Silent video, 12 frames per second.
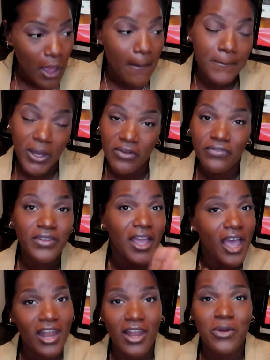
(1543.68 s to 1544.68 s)
both of
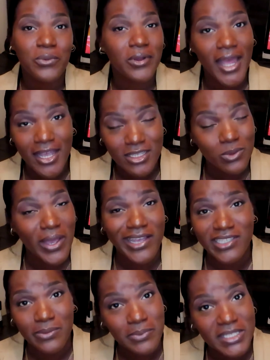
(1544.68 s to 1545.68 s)
y'all on Real
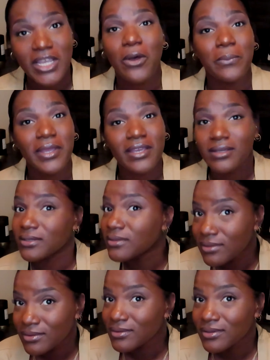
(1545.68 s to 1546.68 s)
Housewives of Potomac
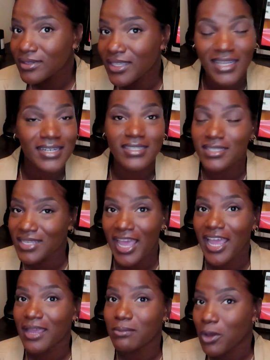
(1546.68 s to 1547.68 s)
getting the
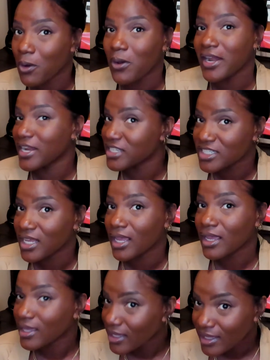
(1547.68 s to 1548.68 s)
same coin and
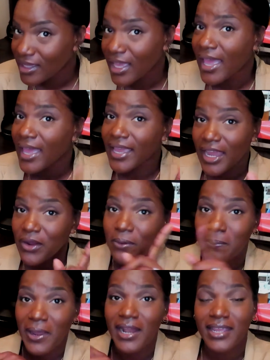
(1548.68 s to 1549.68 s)
check. Karen
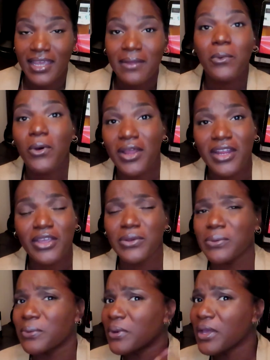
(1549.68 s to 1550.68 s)
probably getting more than
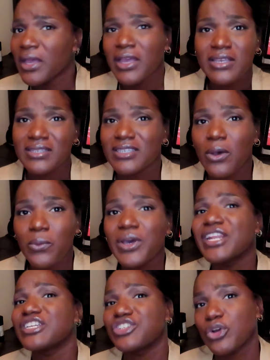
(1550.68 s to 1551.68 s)
you. So what
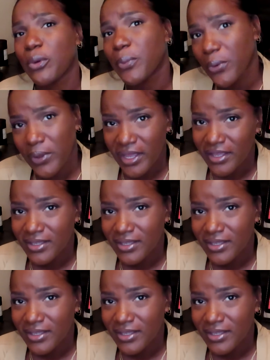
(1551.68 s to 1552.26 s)
is your point?